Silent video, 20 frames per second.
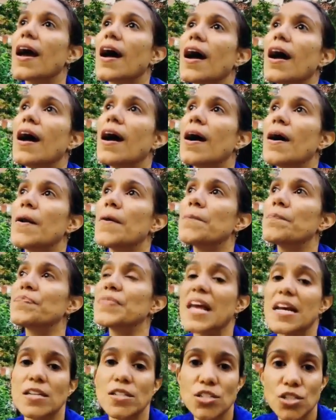
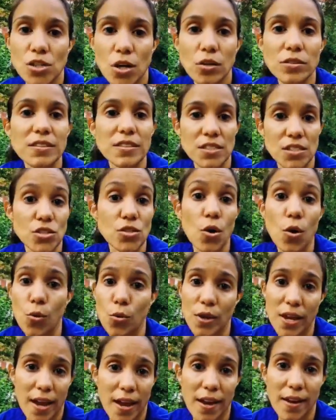that assault is
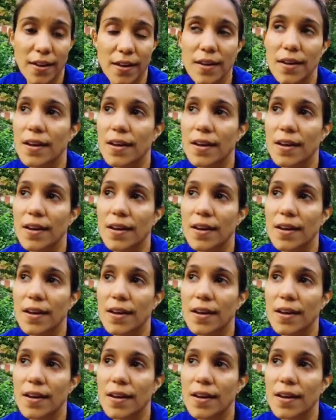okay.